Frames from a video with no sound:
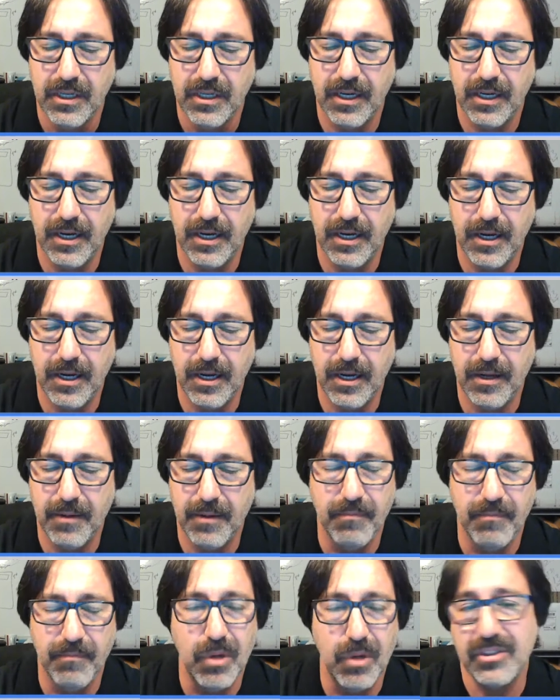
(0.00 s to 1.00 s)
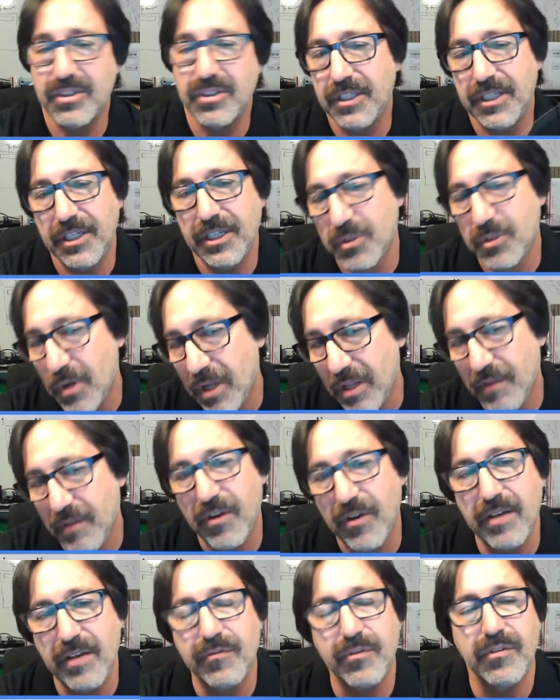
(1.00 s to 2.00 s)
Most of the kids
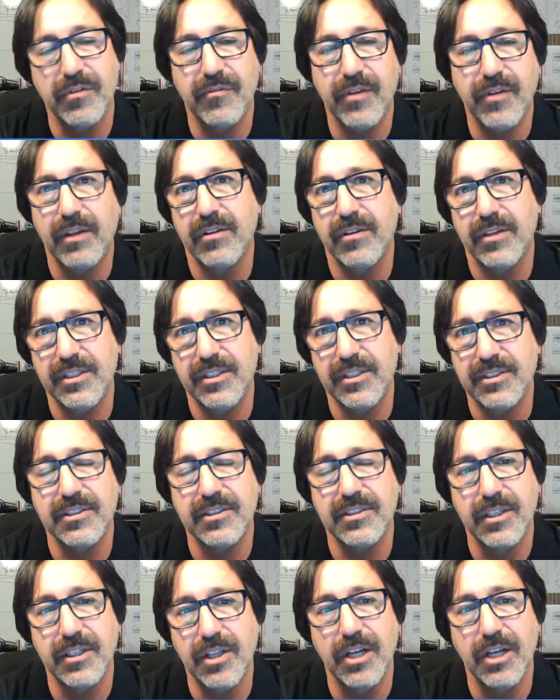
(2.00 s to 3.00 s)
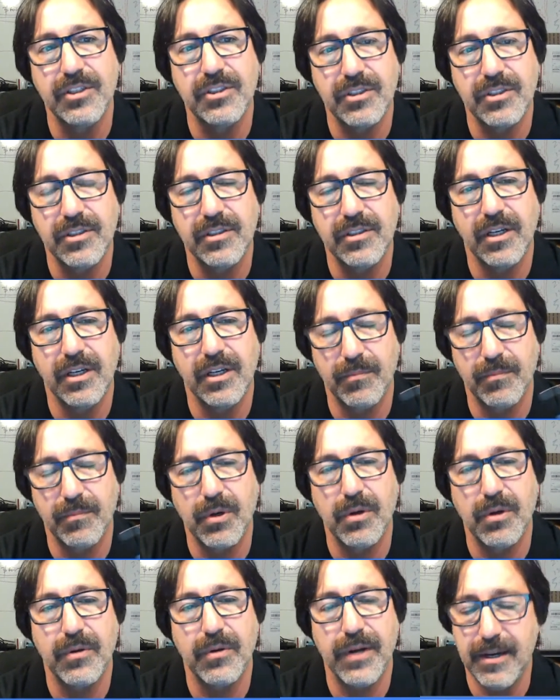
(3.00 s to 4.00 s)
qualify for federally assisted lunch
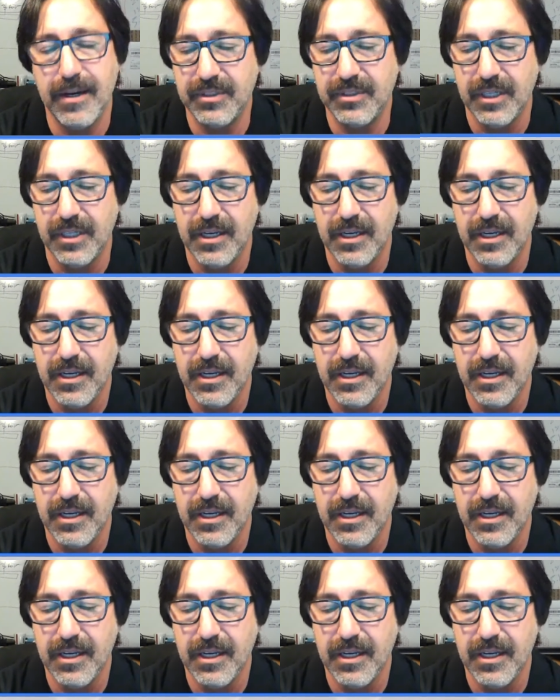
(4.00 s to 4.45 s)
programs.